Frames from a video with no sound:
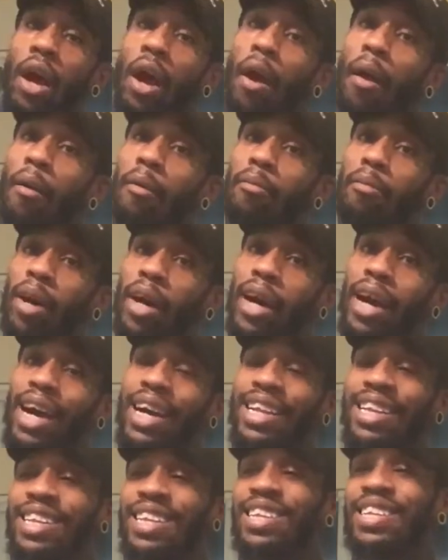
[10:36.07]
But
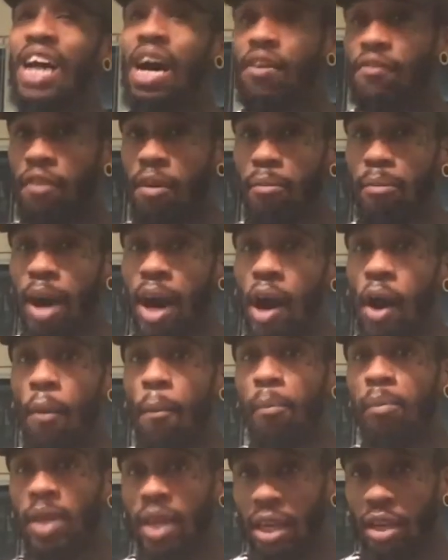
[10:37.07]
enough about
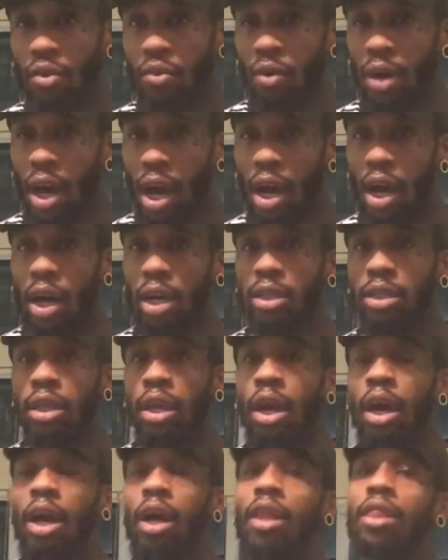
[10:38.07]
me, you guys.
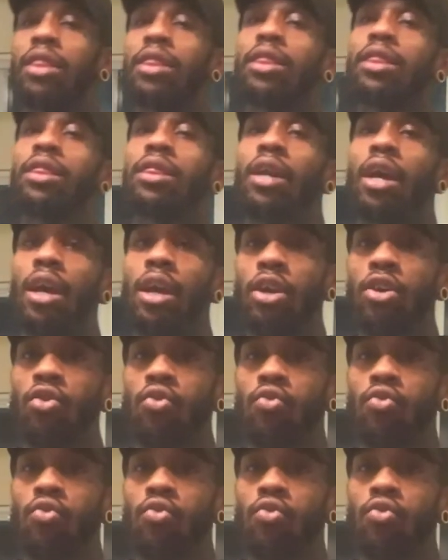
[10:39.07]
Thank you